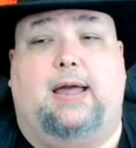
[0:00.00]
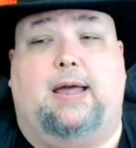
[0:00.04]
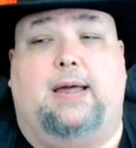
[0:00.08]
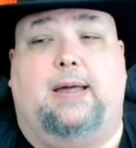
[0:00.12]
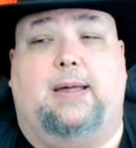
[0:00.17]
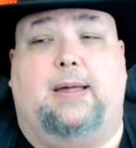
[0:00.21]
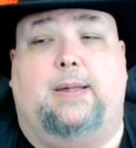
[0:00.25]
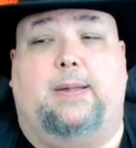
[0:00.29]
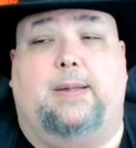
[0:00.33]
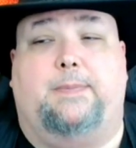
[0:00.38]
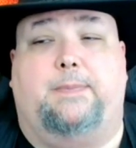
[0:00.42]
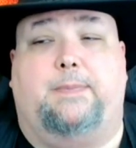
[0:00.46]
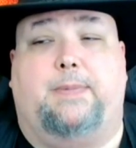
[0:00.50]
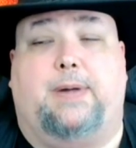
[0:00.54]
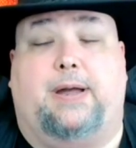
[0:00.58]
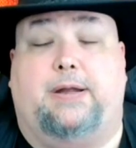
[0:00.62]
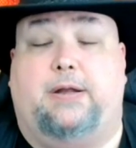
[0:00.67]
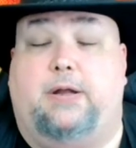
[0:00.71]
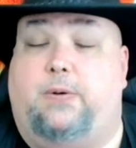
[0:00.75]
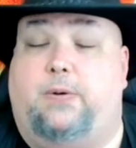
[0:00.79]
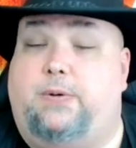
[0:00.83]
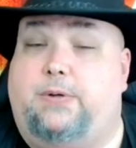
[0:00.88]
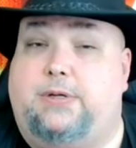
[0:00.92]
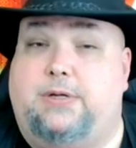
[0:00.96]
Um, I
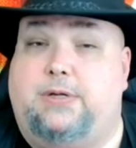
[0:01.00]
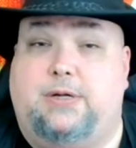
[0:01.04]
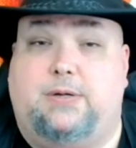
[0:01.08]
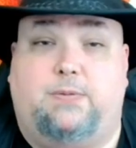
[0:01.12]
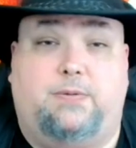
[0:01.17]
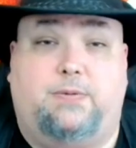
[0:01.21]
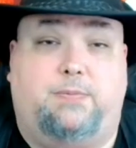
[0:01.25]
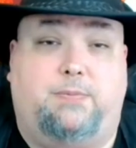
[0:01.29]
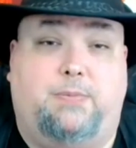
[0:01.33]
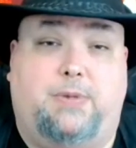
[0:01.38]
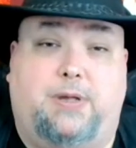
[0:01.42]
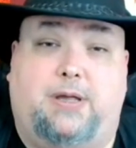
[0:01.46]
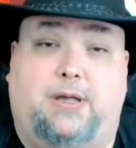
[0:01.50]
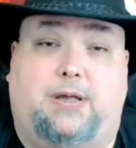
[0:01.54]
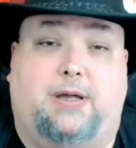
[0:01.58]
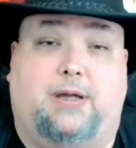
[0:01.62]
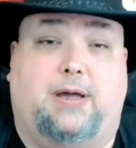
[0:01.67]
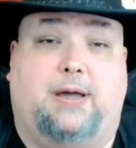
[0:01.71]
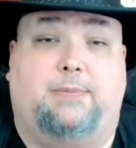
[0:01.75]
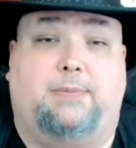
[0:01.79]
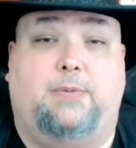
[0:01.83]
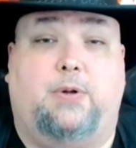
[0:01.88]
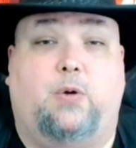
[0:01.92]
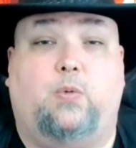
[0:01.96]
know it did with me.
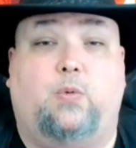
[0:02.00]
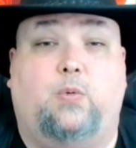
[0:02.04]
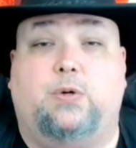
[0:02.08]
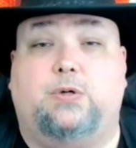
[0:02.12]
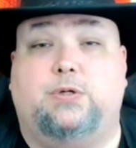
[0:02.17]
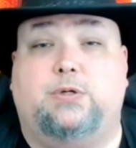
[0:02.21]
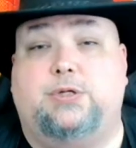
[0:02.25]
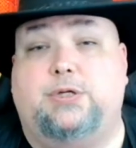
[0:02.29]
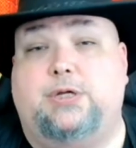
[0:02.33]
I'm nowhere